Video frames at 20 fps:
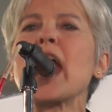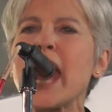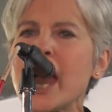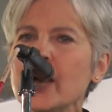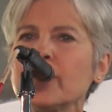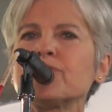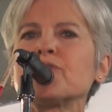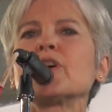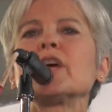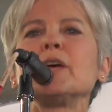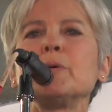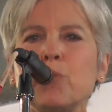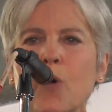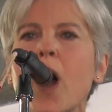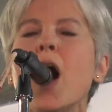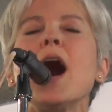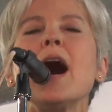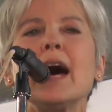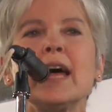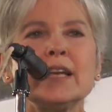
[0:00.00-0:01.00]

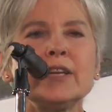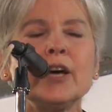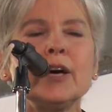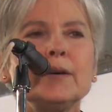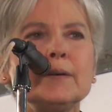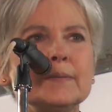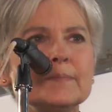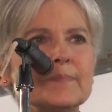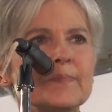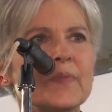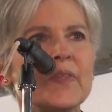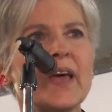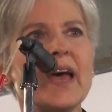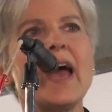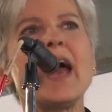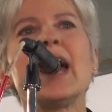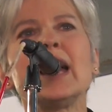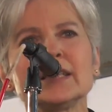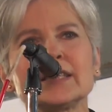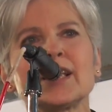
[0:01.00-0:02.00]
everyone
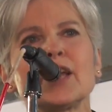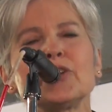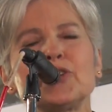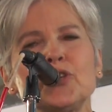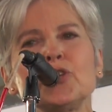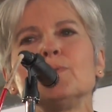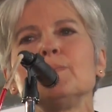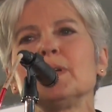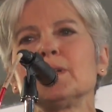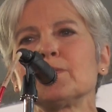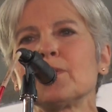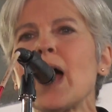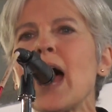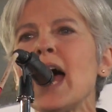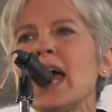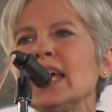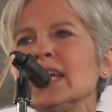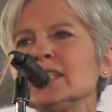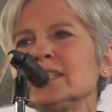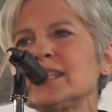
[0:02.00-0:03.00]
as a human
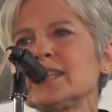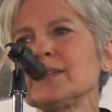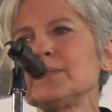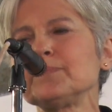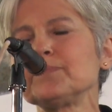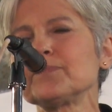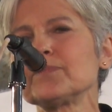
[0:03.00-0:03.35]
right.